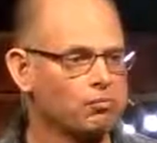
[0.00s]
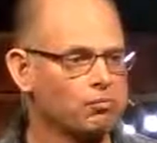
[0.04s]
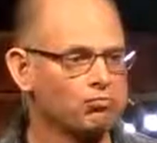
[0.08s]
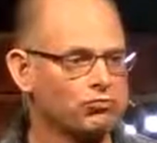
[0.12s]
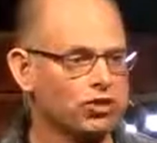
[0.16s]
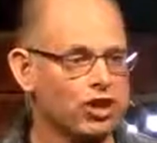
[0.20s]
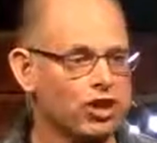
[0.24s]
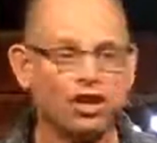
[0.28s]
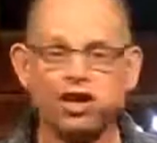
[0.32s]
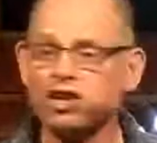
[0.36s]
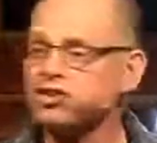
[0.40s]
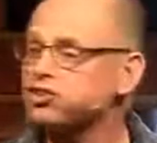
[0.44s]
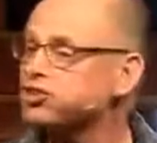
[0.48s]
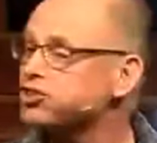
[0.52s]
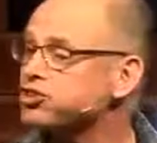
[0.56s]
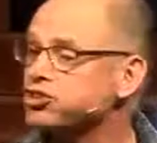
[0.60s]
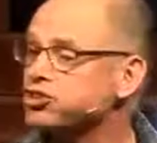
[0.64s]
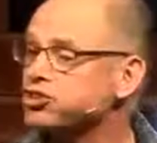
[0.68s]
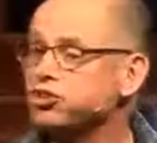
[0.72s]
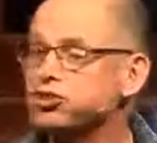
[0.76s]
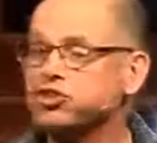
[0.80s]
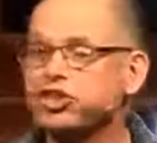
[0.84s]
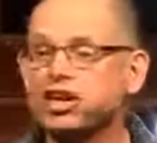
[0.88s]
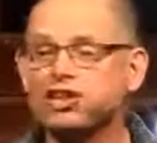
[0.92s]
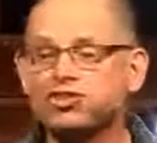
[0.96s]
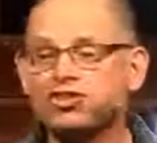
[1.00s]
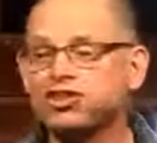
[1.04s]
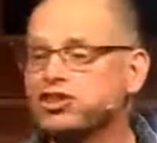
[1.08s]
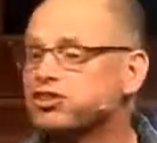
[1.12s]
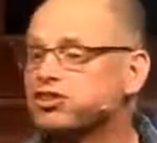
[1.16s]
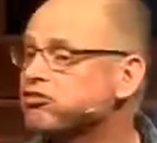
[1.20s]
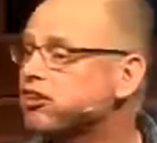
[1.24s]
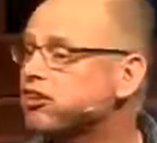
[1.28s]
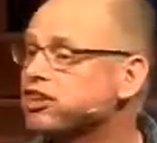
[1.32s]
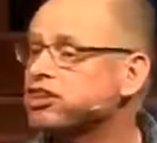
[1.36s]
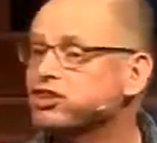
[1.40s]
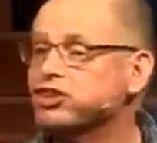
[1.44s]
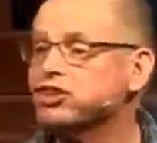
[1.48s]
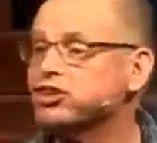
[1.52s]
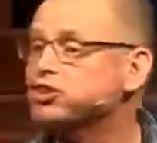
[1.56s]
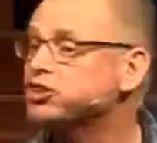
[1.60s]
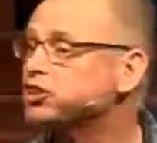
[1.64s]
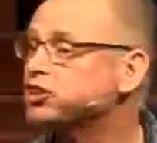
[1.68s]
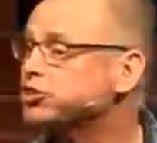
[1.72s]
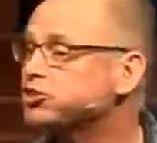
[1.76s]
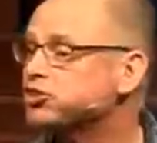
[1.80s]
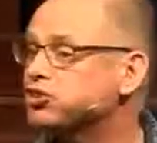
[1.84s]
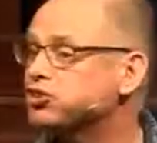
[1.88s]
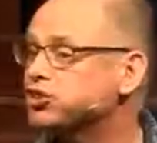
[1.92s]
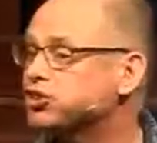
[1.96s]
And I just thought, that's a great good
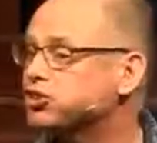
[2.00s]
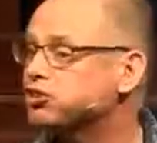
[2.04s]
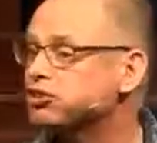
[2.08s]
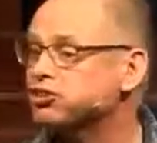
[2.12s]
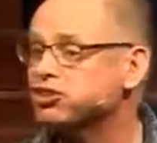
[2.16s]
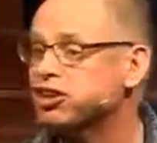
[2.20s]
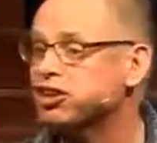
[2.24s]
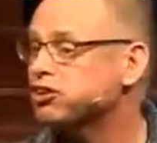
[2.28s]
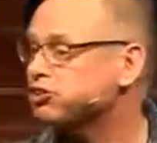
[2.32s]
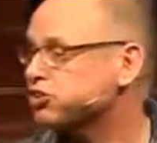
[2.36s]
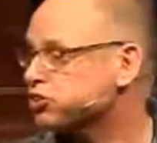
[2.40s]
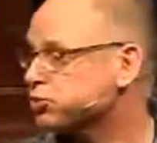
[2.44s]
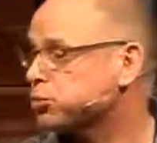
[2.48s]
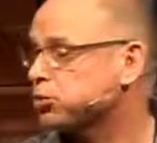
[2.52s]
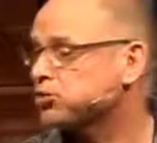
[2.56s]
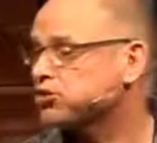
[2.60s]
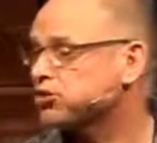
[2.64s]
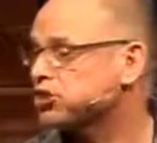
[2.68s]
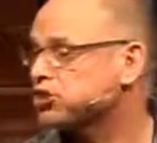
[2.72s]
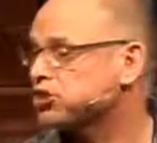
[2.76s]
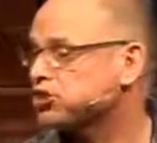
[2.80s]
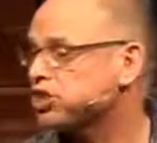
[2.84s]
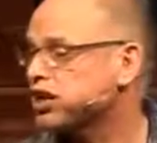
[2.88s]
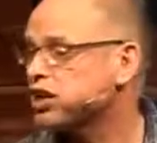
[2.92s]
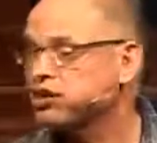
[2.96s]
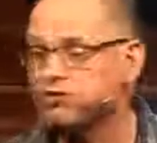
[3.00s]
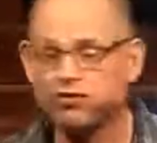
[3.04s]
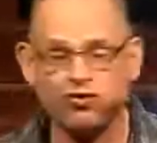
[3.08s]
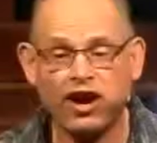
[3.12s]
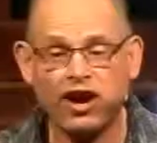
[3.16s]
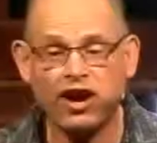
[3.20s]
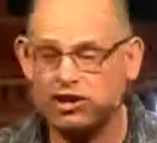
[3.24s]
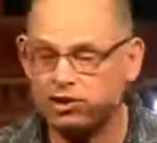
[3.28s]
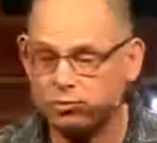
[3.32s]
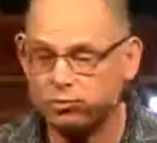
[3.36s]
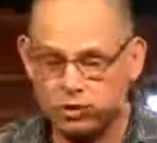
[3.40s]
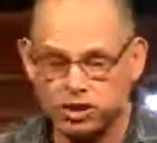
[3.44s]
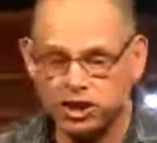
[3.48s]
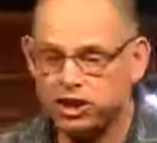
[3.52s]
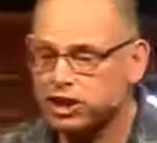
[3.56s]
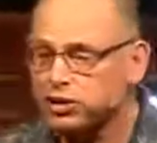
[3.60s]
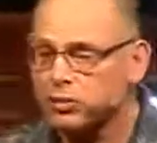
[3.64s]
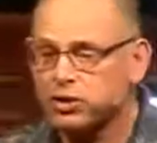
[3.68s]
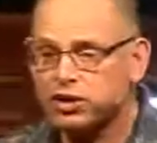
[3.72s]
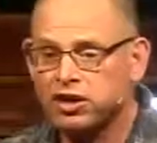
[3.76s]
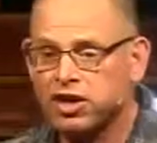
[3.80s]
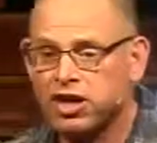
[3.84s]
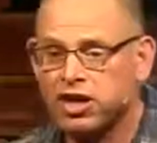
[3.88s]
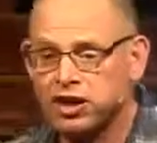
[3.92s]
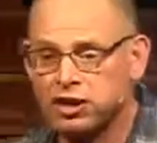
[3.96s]
news story, and I just wanted to share. In fact, would
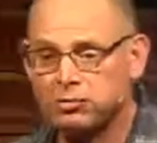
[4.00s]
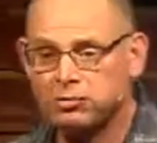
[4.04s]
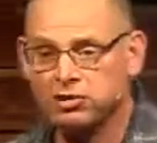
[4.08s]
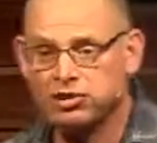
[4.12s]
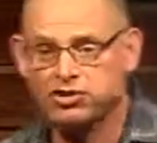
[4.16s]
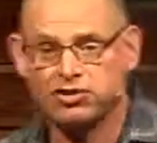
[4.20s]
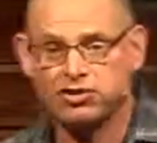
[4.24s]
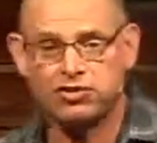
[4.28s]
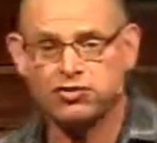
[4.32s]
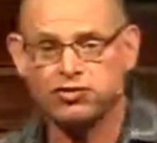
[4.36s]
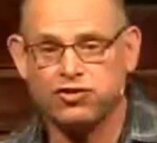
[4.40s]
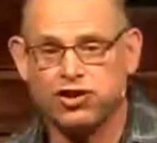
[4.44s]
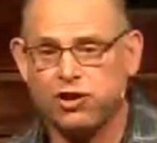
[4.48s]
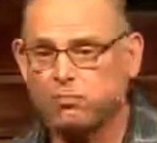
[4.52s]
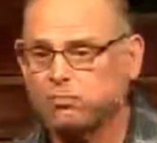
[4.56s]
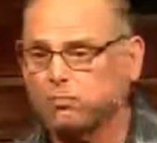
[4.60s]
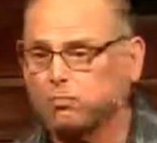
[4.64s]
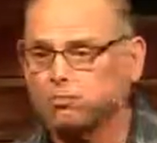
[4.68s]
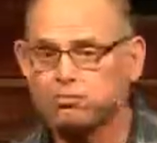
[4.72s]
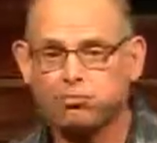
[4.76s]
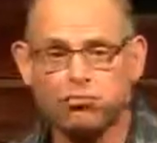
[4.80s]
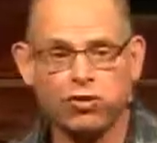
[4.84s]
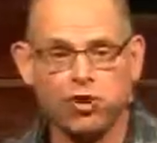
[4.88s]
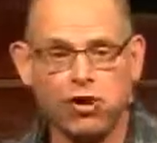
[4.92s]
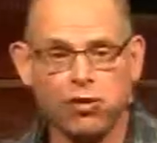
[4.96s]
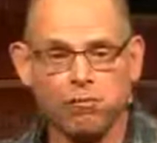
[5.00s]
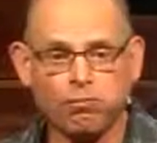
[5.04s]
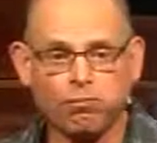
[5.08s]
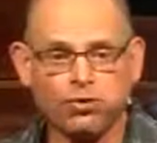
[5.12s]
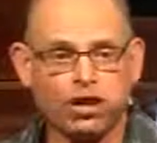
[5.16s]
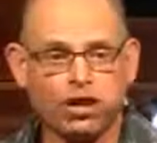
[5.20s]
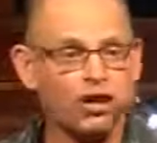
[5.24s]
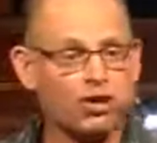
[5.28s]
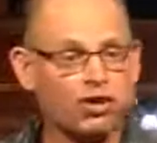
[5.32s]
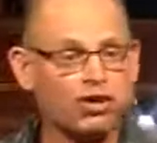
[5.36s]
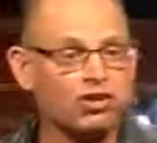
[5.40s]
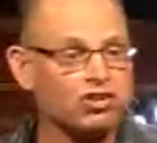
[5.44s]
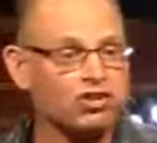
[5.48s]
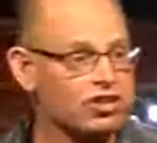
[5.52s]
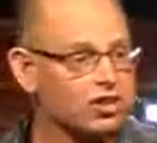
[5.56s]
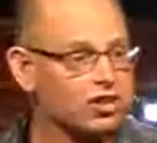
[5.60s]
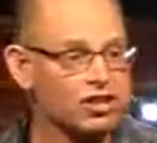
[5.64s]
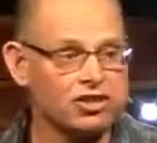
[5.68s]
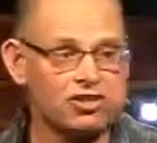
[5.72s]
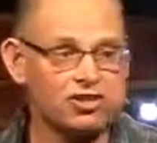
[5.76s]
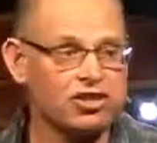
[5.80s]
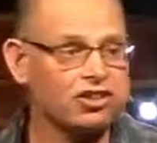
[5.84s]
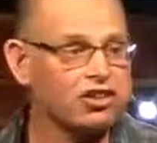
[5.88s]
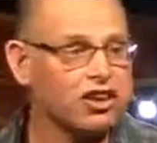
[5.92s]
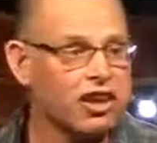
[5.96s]
anyone like a piece of, honestly,
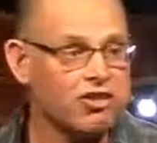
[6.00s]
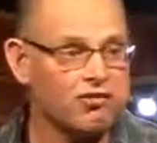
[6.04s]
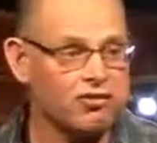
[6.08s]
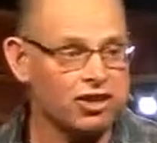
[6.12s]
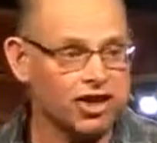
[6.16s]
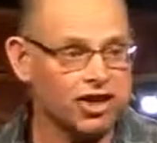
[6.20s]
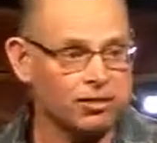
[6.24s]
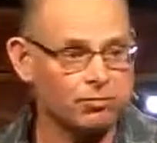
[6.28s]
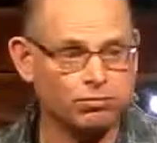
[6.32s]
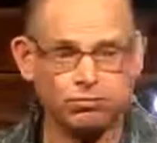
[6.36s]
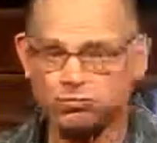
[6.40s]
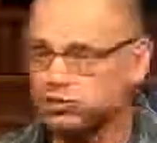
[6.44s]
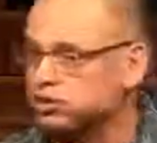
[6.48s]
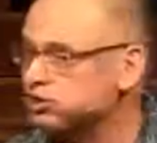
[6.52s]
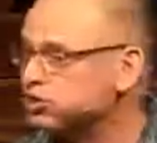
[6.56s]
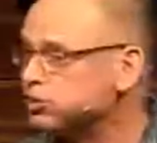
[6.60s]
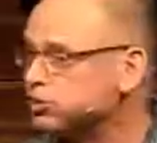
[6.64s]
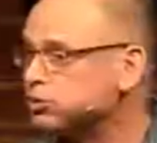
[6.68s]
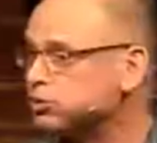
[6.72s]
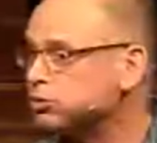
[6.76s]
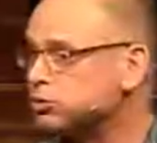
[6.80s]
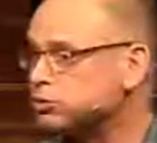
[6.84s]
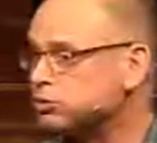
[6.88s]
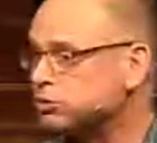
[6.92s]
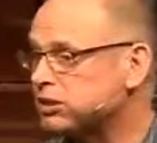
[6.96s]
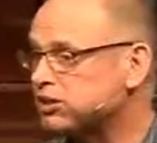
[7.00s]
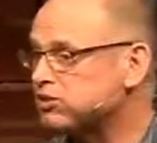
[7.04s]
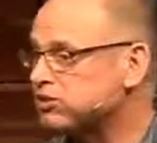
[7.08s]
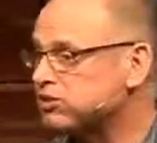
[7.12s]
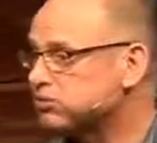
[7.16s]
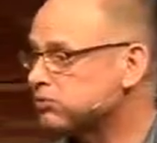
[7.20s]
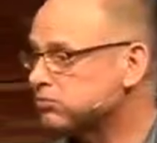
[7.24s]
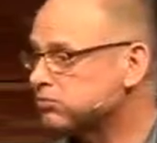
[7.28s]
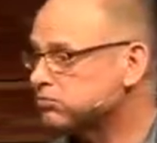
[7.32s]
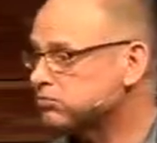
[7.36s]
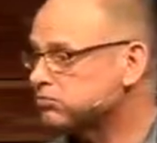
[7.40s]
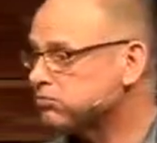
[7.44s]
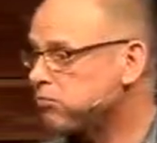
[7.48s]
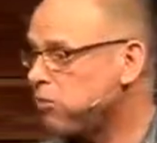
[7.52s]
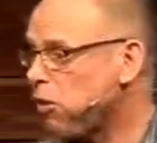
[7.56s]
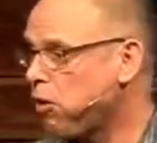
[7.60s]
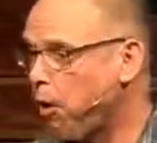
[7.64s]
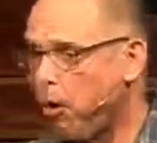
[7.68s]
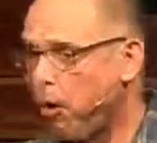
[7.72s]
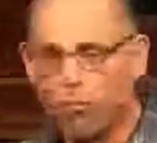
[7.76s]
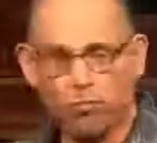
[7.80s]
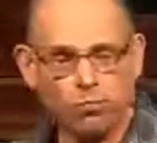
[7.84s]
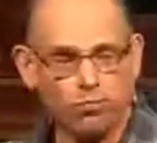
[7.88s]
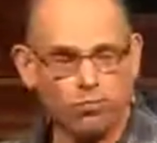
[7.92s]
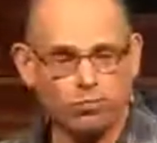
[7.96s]
it's lovely. Does anyone want a piece?
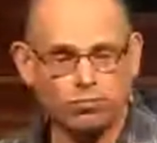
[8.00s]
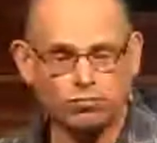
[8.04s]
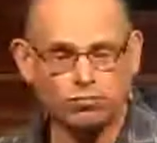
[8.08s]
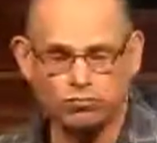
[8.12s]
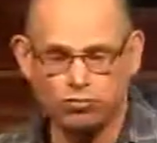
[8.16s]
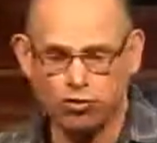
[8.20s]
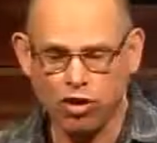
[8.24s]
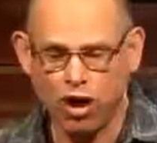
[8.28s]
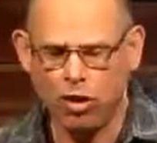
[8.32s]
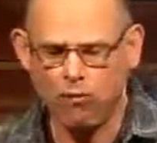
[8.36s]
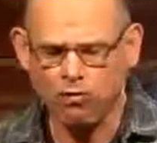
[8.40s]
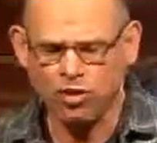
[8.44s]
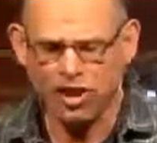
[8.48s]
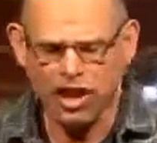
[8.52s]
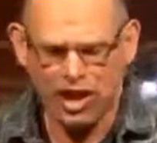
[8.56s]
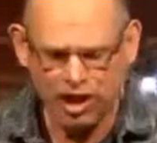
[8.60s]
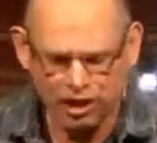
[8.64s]
Yeah,